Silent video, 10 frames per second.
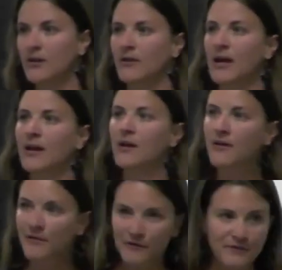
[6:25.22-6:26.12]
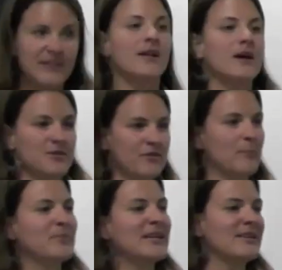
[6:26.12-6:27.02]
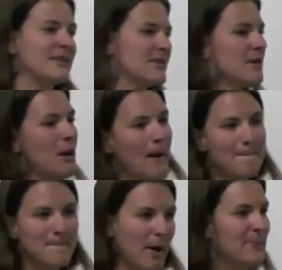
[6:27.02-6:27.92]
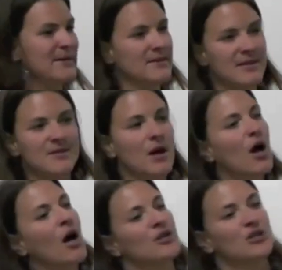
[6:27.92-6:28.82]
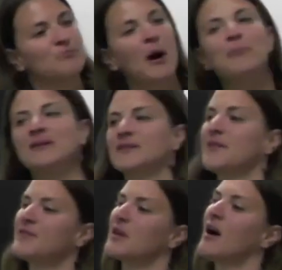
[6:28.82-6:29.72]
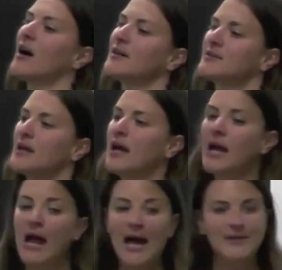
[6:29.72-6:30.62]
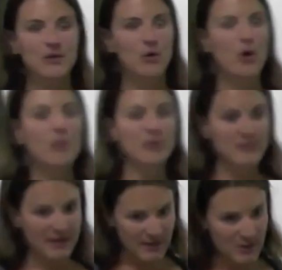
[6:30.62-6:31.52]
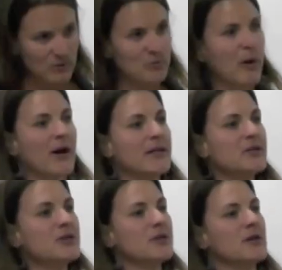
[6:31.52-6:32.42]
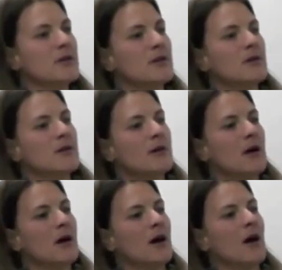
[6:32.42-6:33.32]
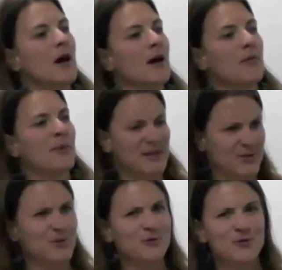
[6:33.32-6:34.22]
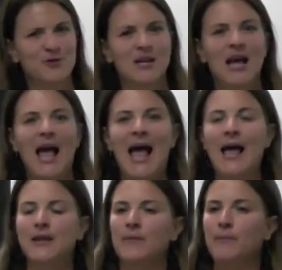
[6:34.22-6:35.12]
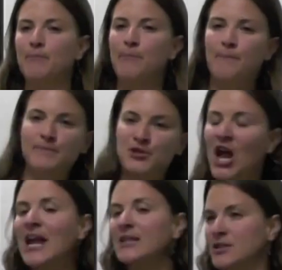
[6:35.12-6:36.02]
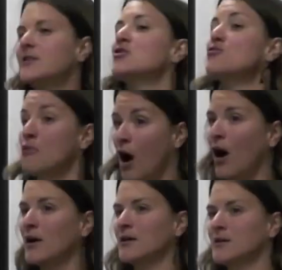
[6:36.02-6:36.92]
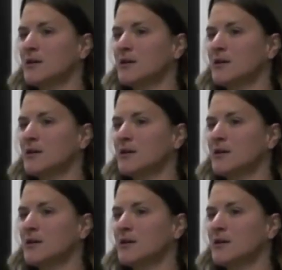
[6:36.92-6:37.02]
right? Freed us from being these puppets, these unconscious puppets of the gods. And so Prometheus was punished by Zeus and chained to this rock,